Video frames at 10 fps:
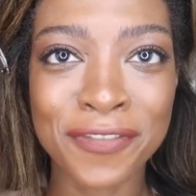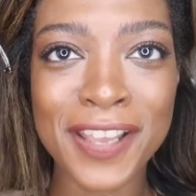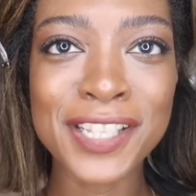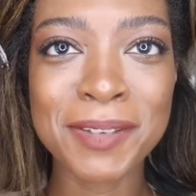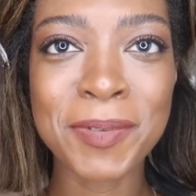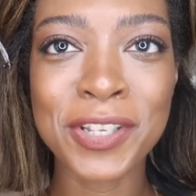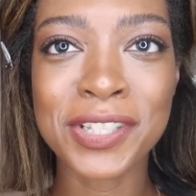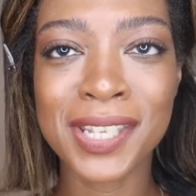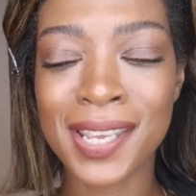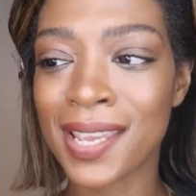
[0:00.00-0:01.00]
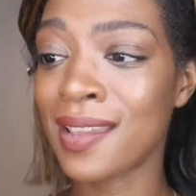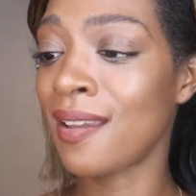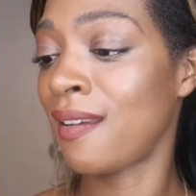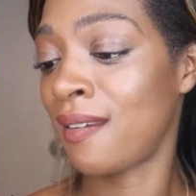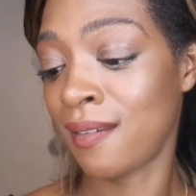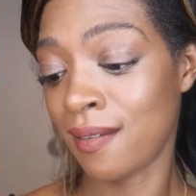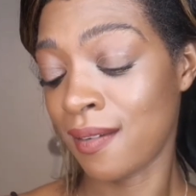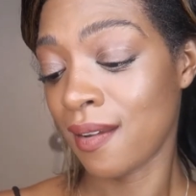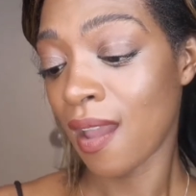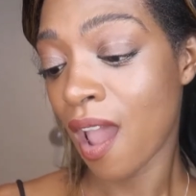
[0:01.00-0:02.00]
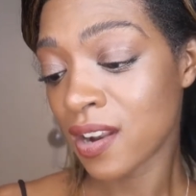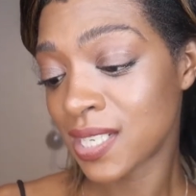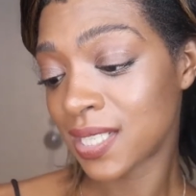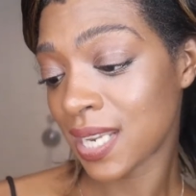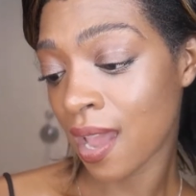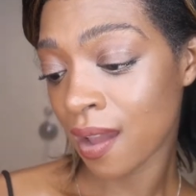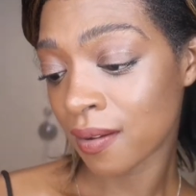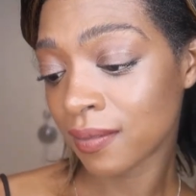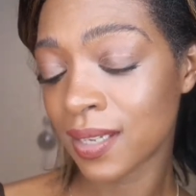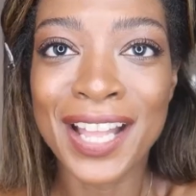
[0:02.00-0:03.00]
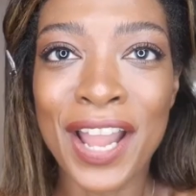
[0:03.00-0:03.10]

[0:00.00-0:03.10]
Fenty Beauty Underdawg.